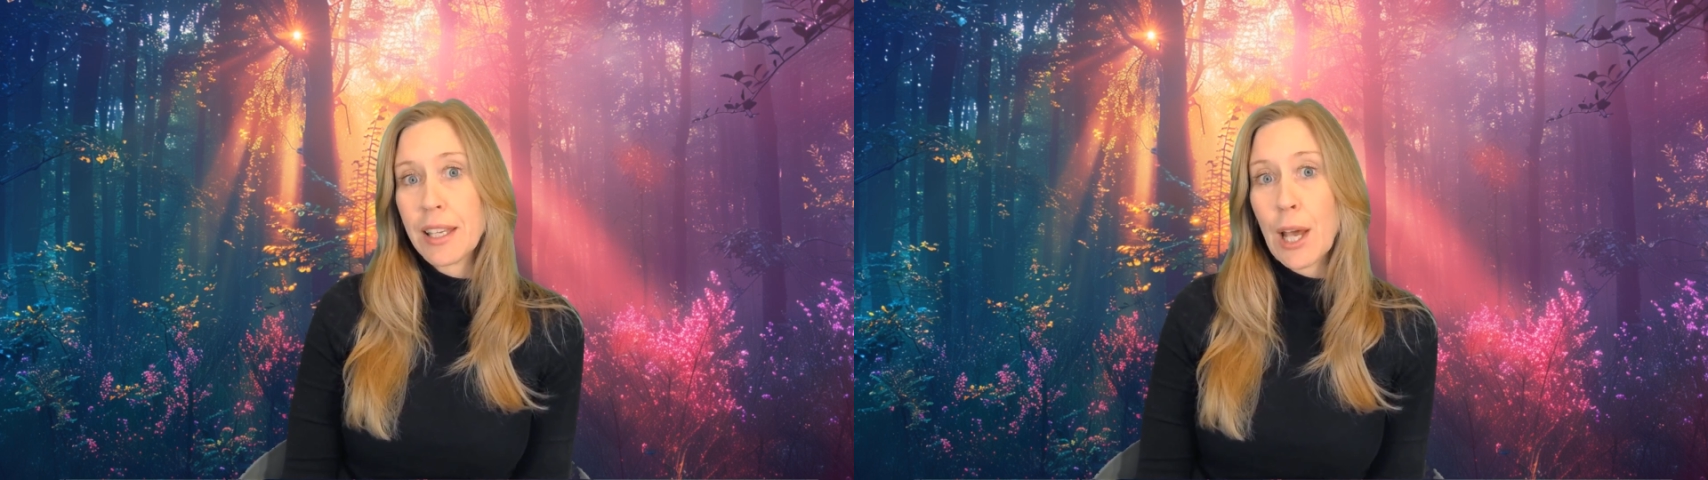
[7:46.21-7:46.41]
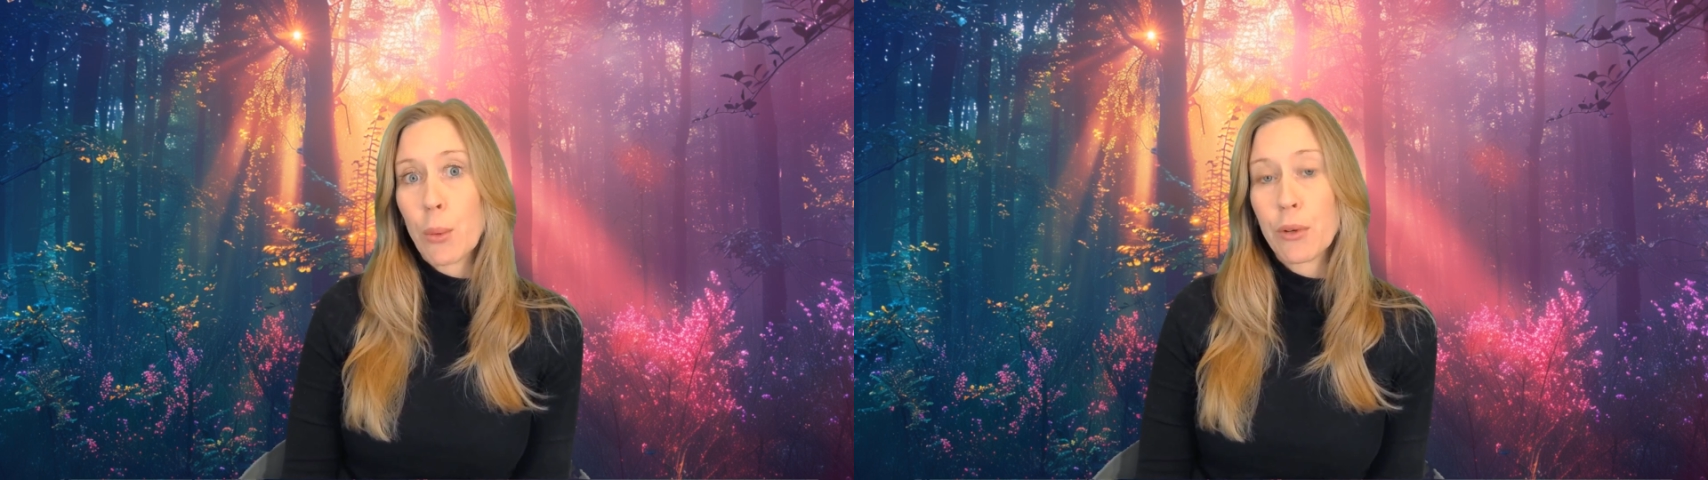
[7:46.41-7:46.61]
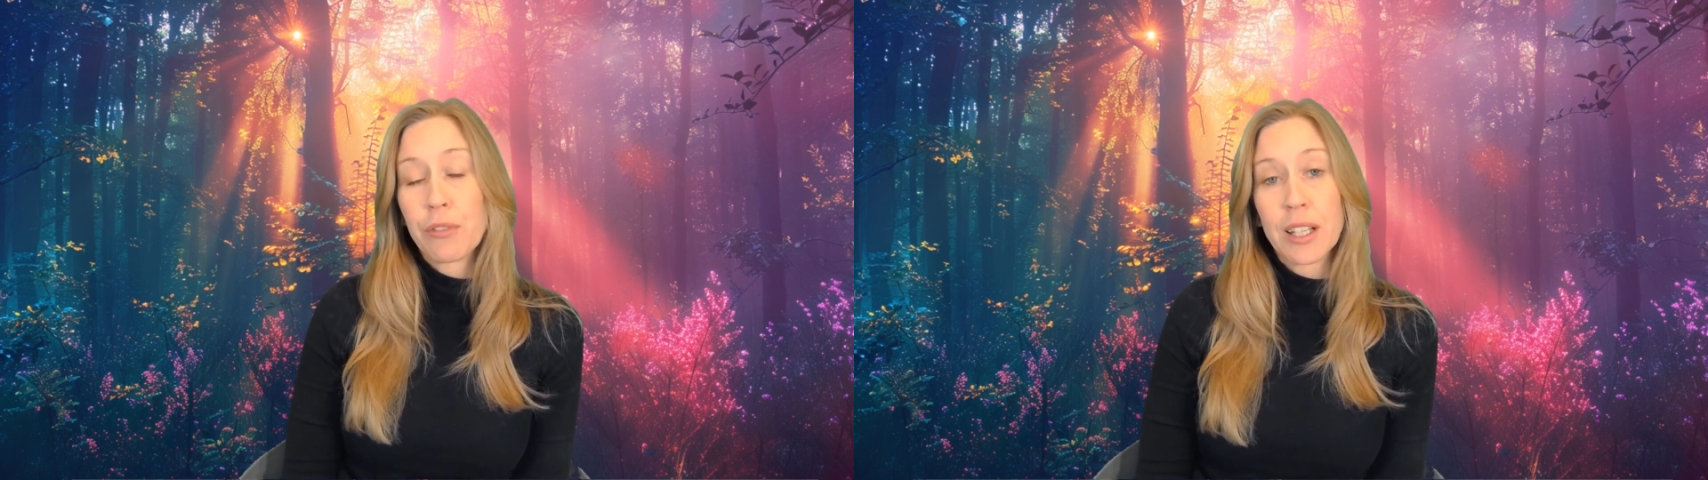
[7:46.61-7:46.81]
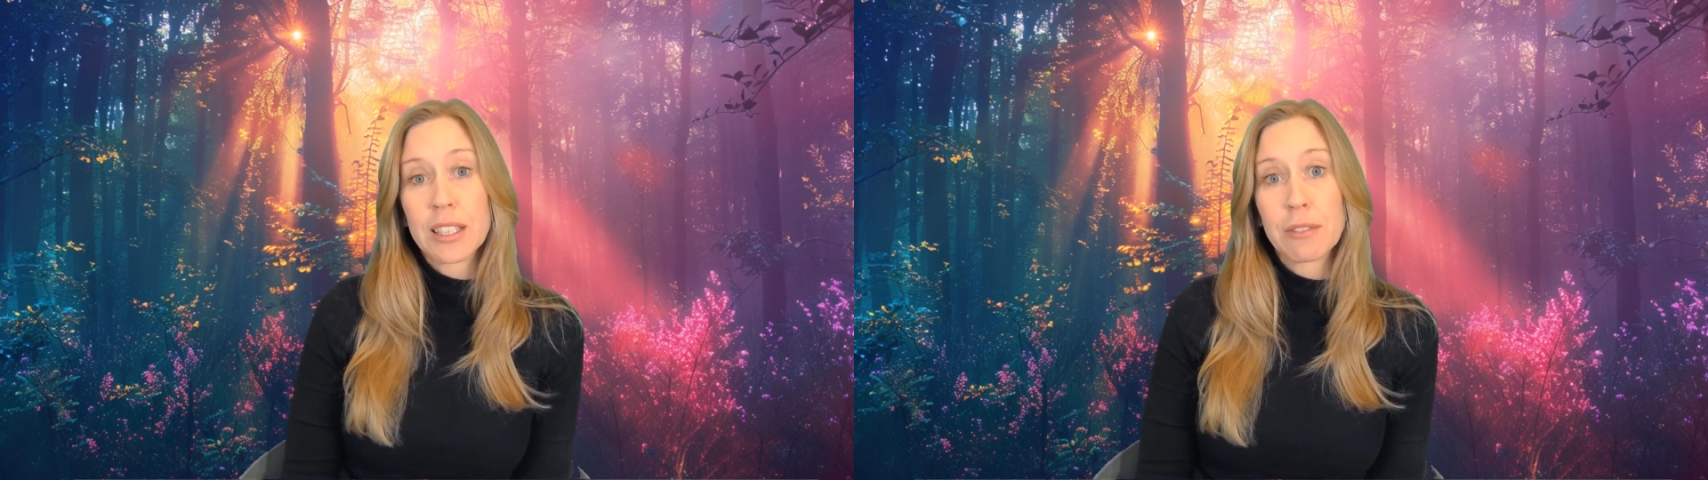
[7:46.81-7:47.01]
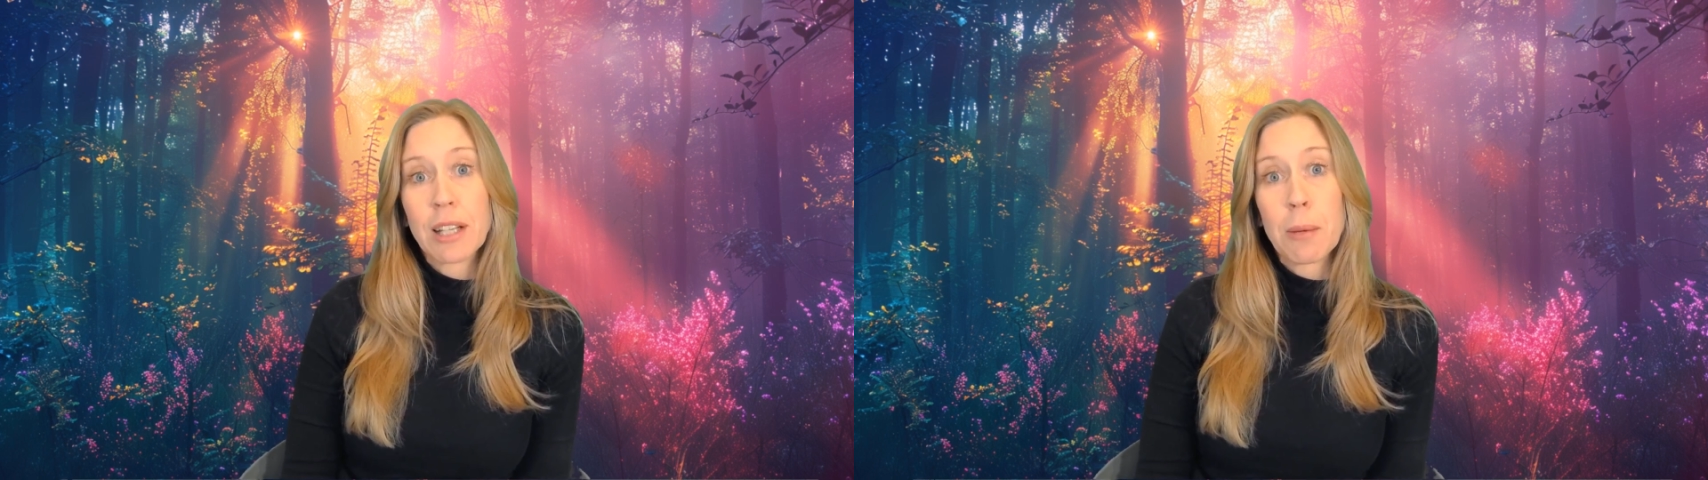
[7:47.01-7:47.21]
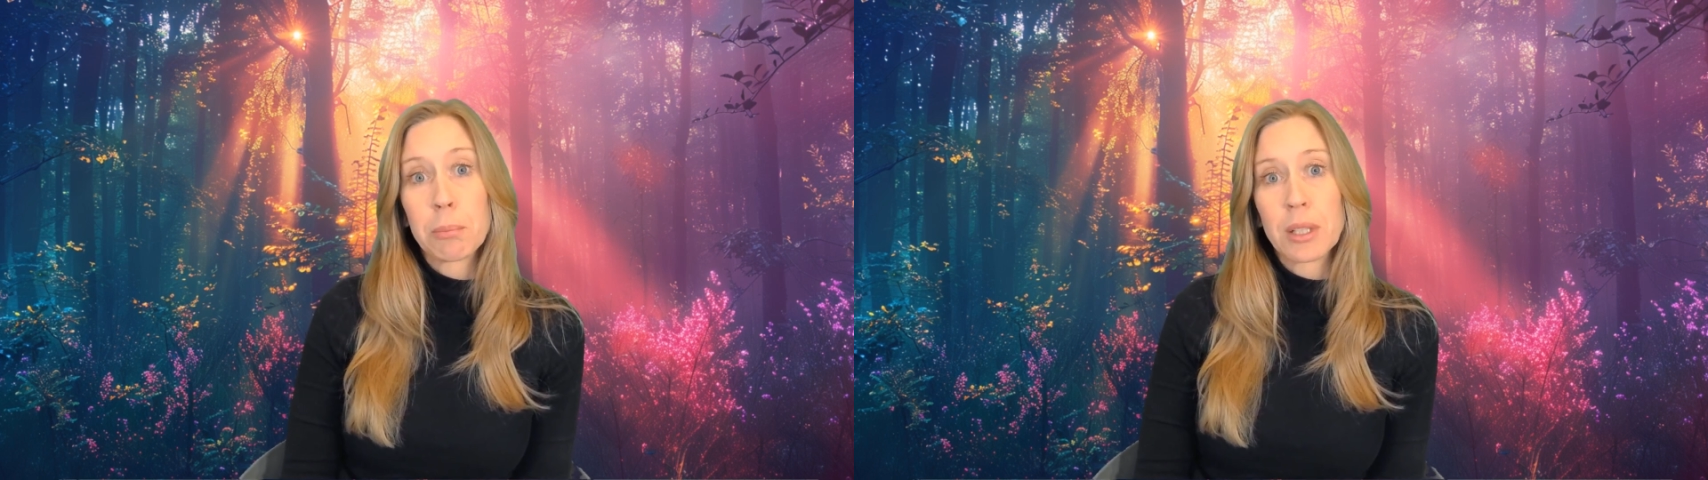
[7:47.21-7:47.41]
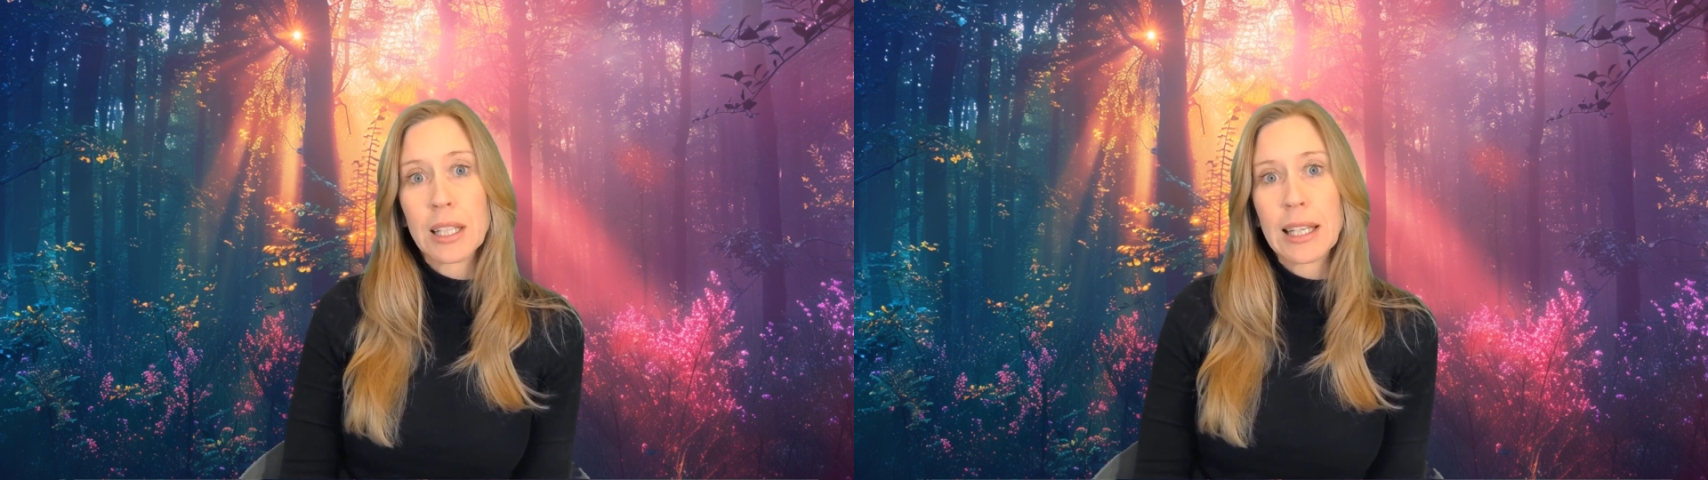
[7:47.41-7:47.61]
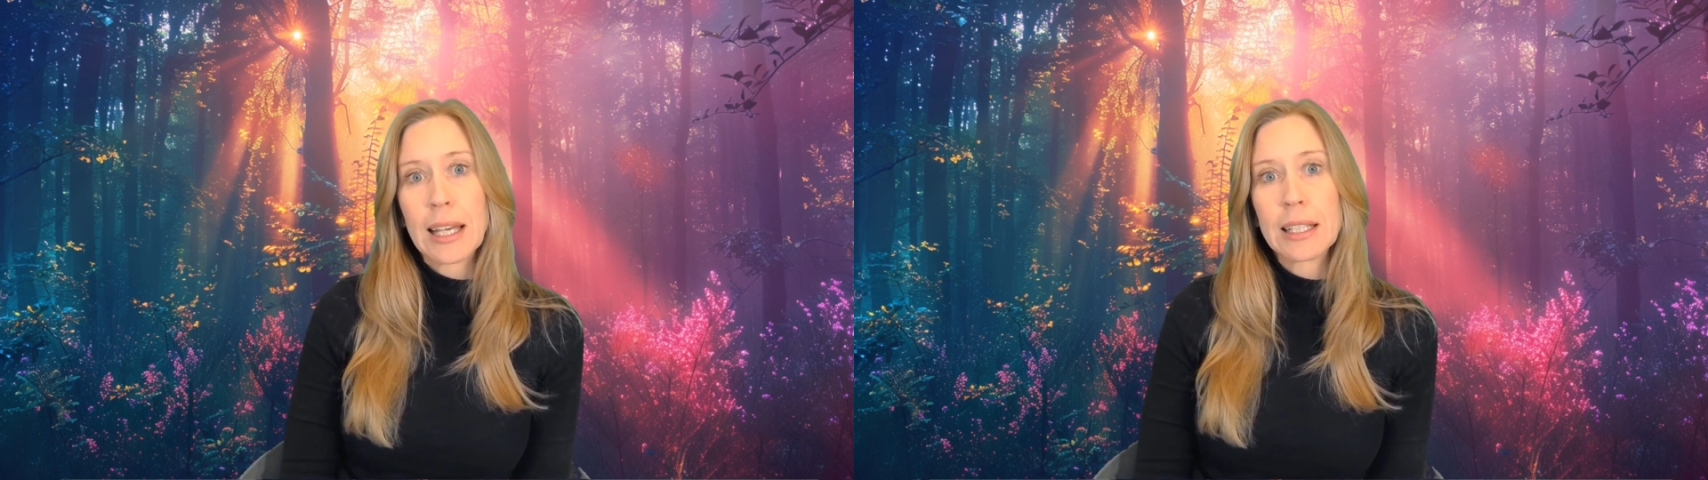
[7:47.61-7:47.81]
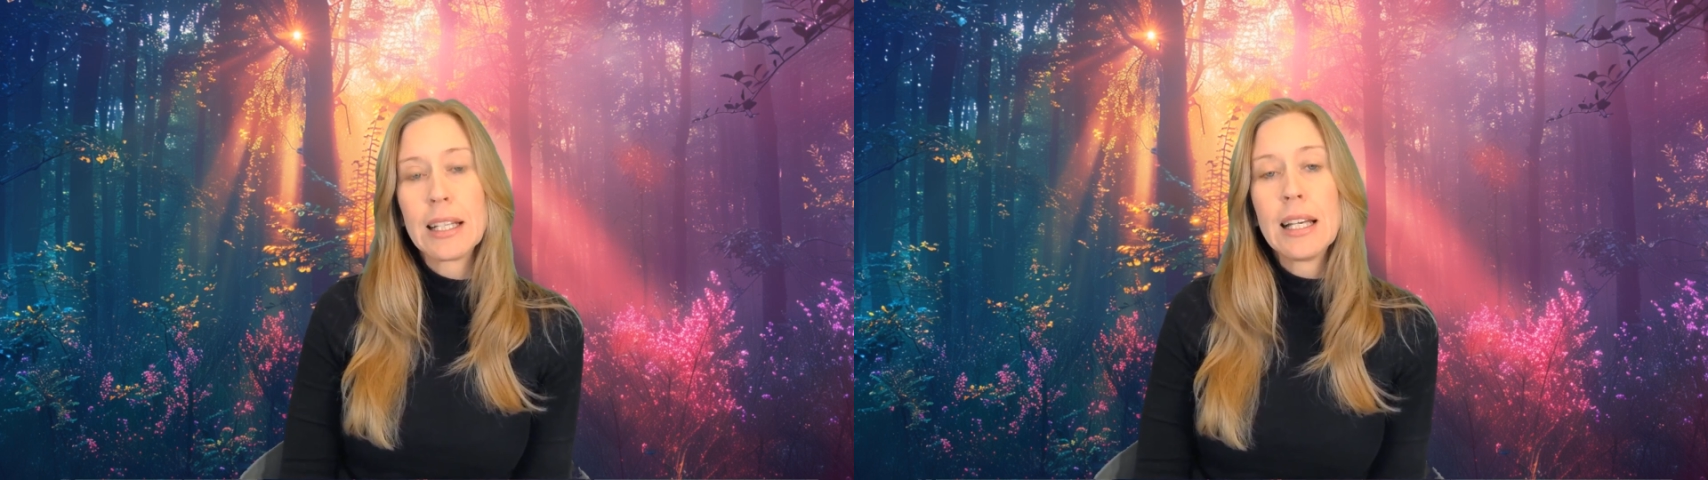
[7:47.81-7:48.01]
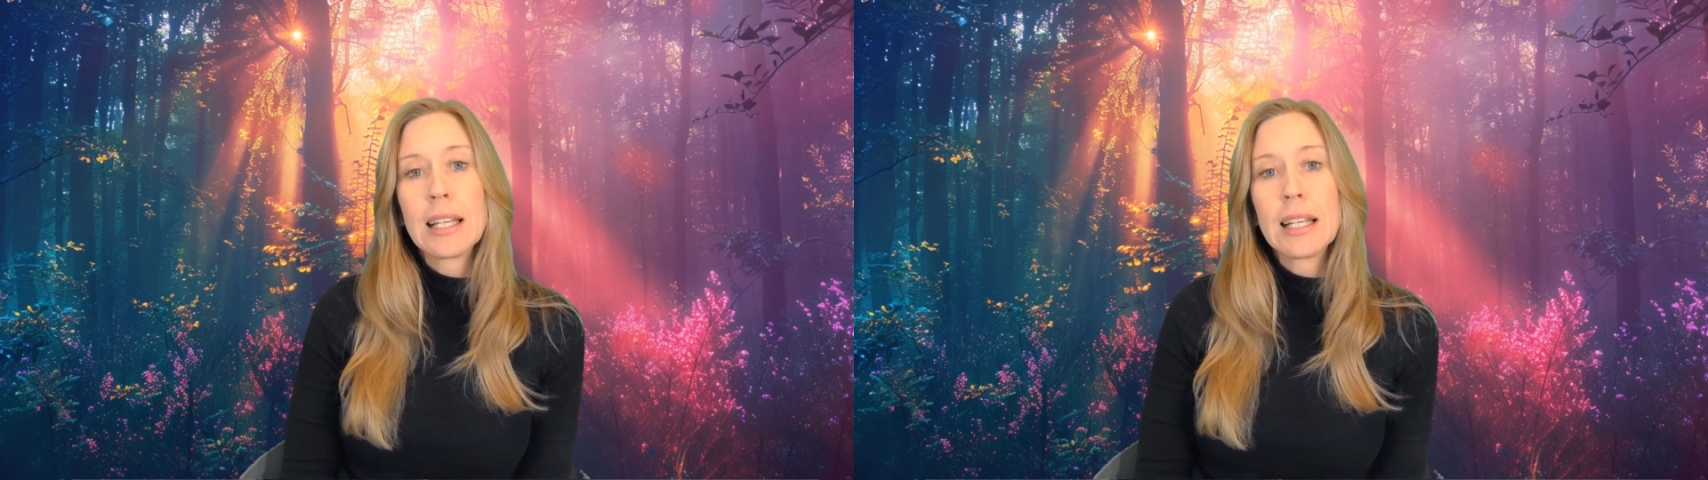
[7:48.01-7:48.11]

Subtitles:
our fictive company again,